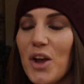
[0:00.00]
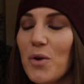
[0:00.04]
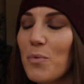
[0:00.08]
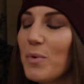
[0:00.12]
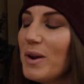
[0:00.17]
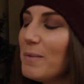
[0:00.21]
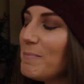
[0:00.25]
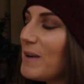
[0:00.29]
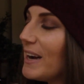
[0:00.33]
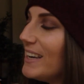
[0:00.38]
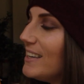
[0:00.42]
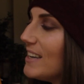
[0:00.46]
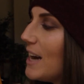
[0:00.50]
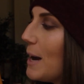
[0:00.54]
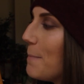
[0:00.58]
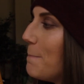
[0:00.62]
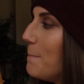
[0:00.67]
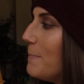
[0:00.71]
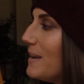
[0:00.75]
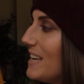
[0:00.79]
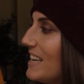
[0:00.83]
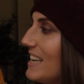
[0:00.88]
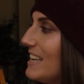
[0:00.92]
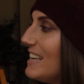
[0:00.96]
that we might
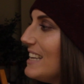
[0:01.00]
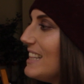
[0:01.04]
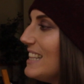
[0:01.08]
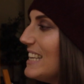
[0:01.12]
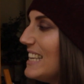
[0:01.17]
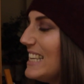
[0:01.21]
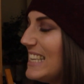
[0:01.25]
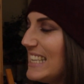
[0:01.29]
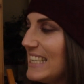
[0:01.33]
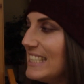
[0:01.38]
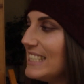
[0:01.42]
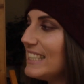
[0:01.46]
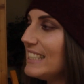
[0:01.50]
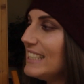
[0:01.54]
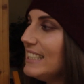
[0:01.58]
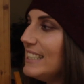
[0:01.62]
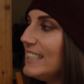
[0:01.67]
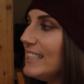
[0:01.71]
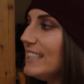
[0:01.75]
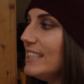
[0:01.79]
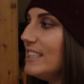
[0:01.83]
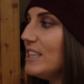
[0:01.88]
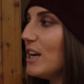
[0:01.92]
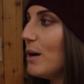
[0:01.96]
not be the
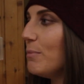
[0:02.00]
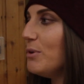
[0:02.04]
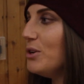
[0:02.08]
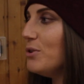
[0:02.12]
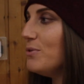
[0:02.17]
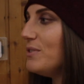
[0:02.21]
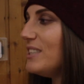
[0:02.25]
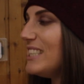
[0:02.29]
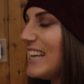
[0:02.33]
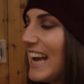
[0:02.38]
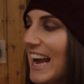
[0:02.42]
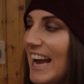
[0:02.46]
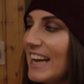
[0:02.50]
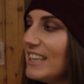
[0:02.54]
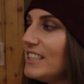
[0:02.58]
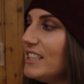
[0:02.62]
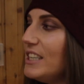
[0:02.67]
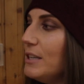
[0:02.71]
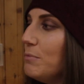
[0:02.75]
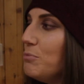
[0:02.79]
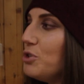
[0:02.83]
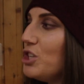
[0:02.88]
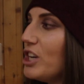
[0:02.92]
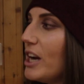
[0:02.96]
ECCW tag
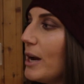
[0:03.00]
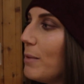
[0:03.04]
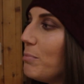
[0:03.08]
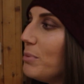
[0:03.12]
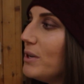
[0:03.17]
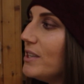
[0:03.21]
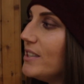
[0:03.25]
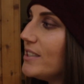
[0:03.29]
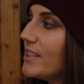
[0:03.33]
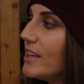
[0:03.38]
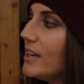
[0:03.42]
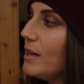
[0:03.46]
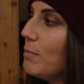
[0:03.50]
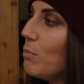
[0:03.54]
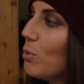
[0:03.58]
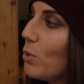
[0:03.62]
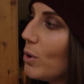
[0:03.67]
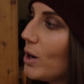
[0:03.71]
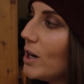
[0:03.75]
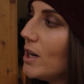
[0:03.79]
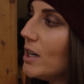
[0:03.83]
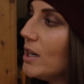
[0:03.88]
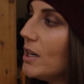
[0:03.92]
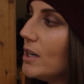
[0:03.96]
team champions
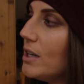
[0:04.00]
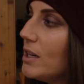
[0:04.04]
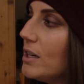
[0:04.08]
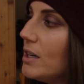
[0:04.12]
anymore,